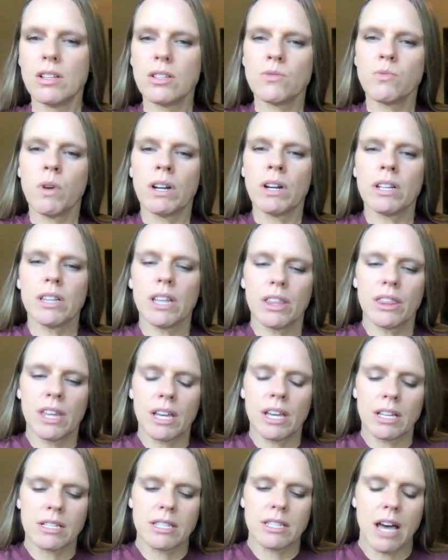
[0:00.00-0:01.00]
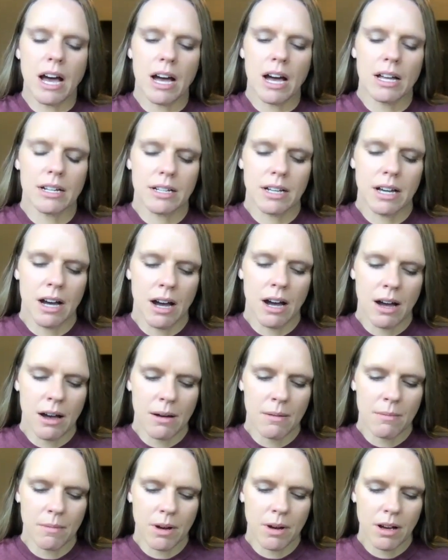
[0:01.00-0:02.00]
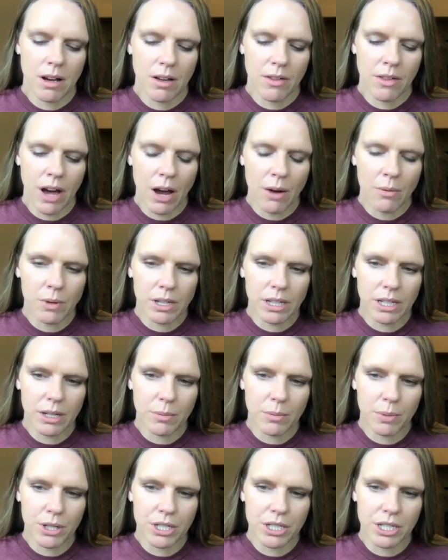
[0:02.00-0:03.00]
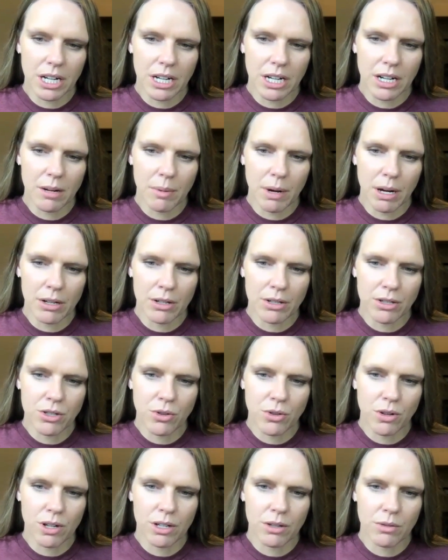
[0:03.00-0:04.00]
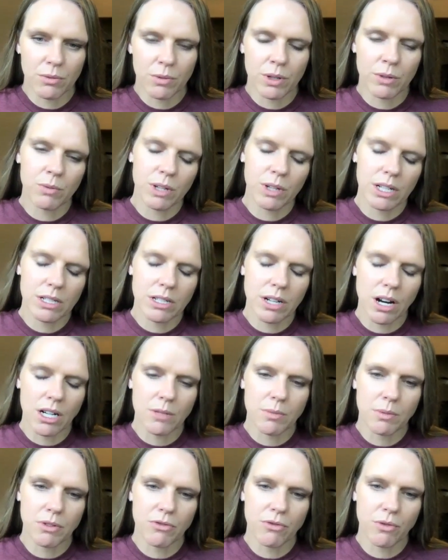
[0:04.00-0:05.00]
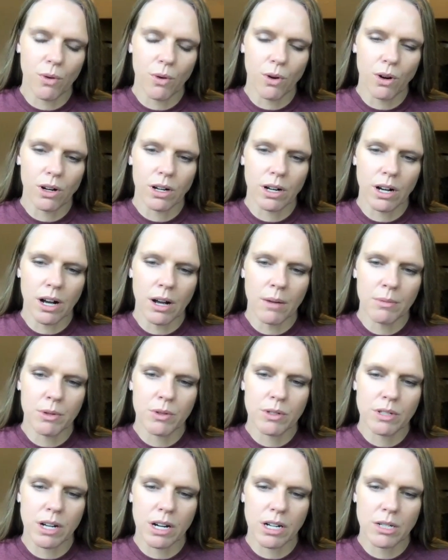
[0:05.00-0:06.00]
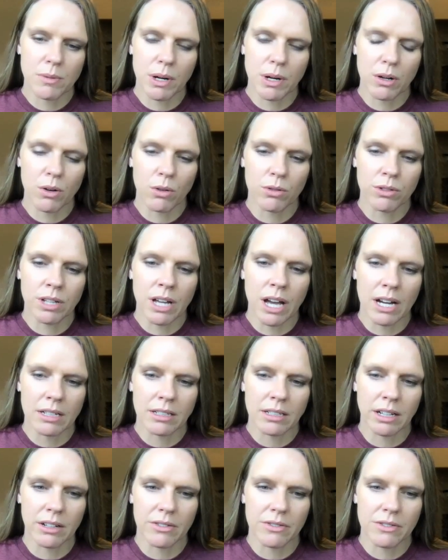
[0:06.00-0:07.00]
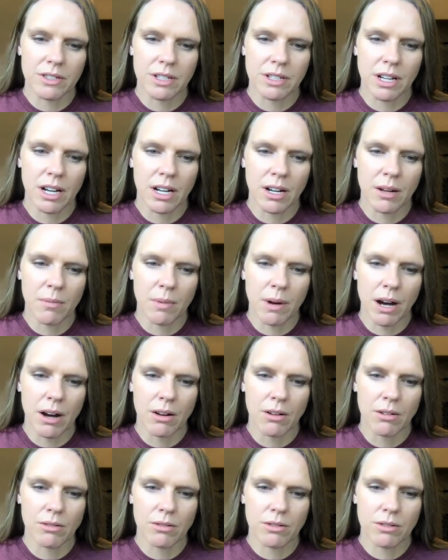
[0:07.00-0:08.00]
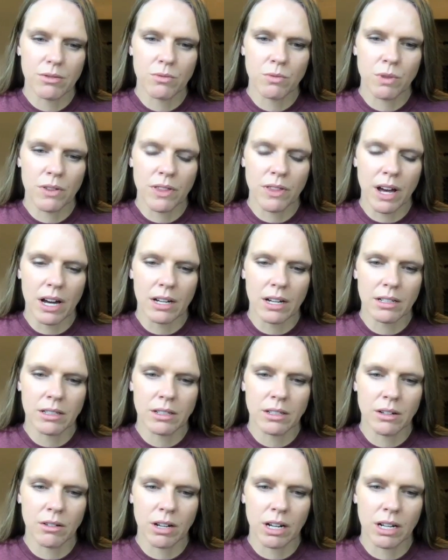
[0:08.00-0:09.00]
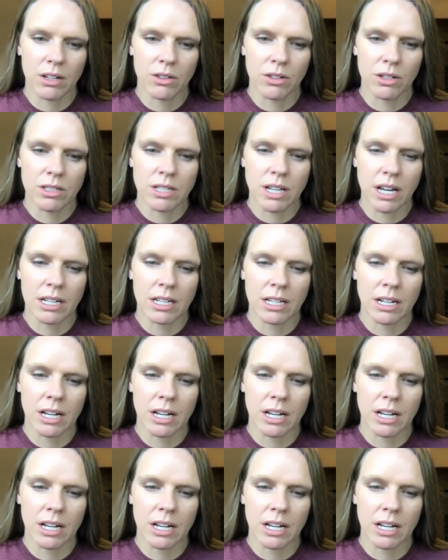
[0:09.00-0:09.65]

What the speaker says: One of the things that I really appreciated about your story when we had talked before, you had talked about golden handcuffs and about what that, kind of looks like.